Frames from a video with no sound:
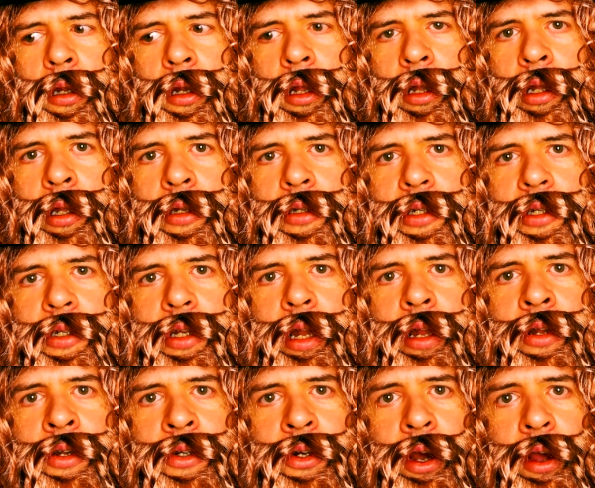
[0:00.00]
And then she said,
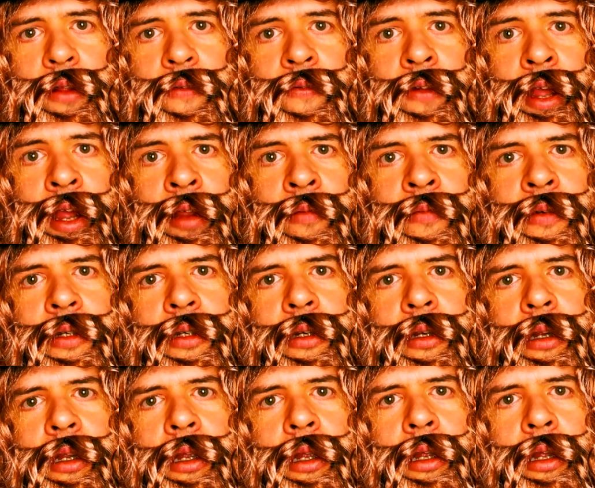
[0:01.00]
enjoy the flames.
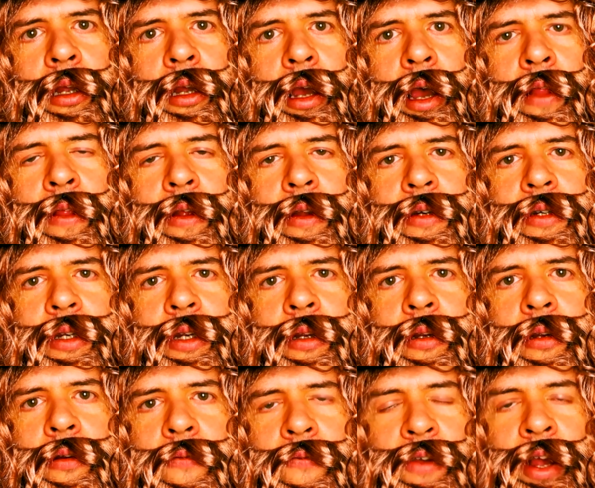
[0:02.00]
And then
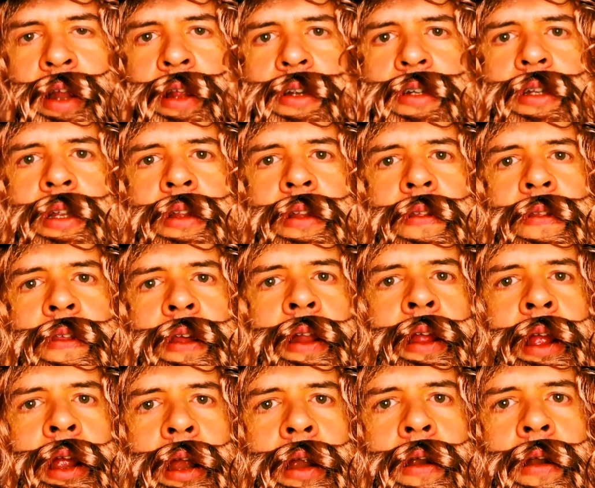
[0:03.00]
she vanished into thin
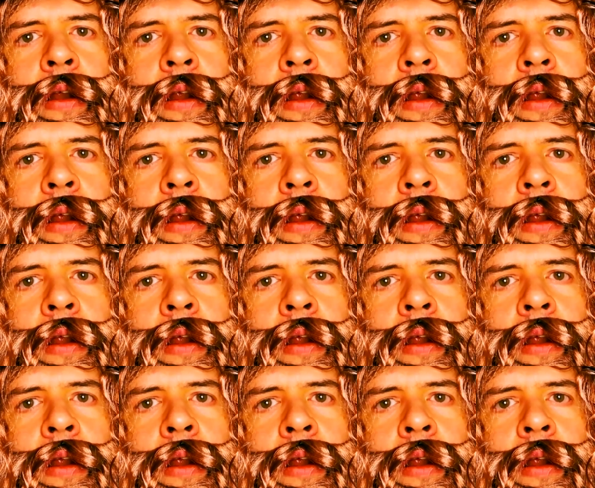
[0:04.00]
air.